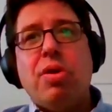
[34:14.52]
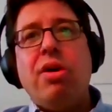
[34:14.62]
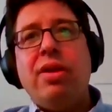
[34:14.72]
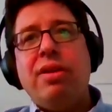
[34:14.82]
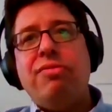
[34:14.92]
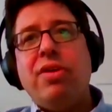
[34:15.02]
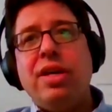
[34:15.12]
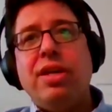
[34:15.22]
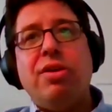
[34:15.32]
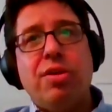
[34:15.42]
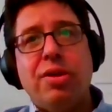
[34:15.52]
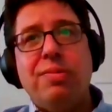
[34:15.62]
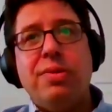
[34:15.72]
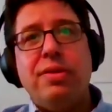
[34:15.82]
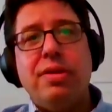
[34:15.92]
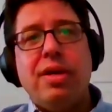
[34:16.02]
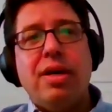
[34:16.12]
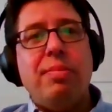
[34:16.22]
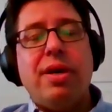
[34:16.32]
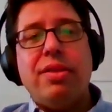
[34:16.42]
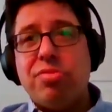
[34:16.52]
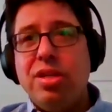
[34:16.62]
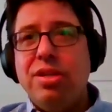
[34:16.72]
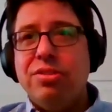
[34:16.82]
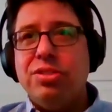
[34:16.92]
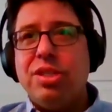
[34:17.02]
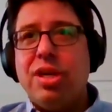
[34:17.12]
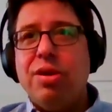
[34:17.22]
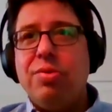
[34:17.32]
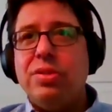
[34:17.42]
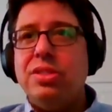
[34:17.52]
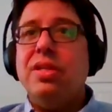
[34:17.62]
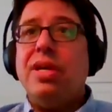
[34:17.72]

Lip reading: And then we brought in a funding group about 3 years ago,